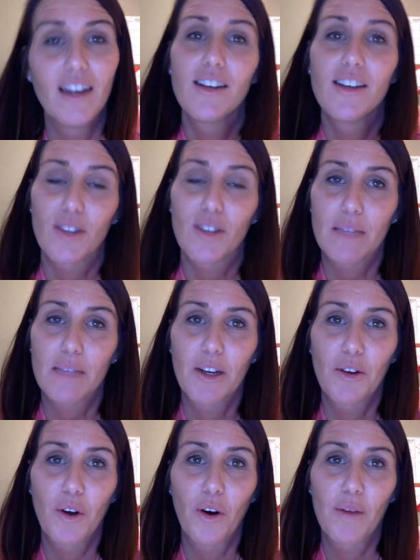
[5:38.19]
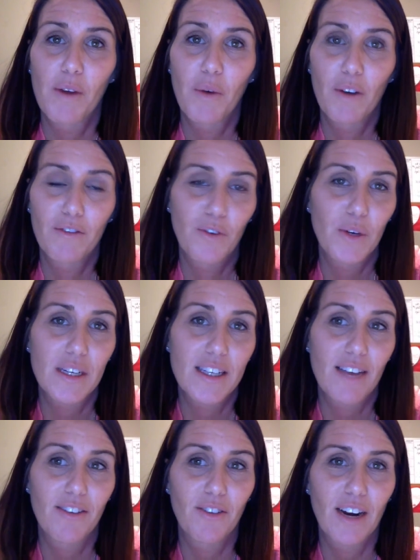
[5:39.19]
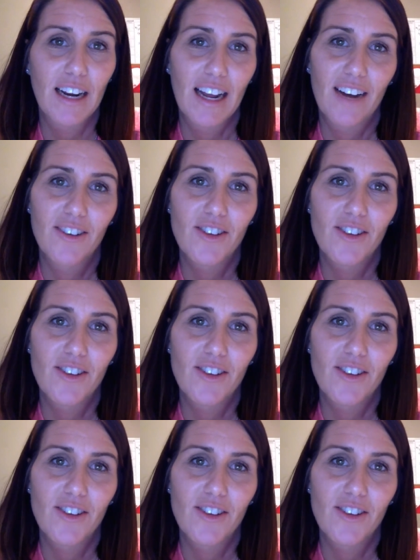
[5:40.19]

So that's my new goal. I'm at 147 right now.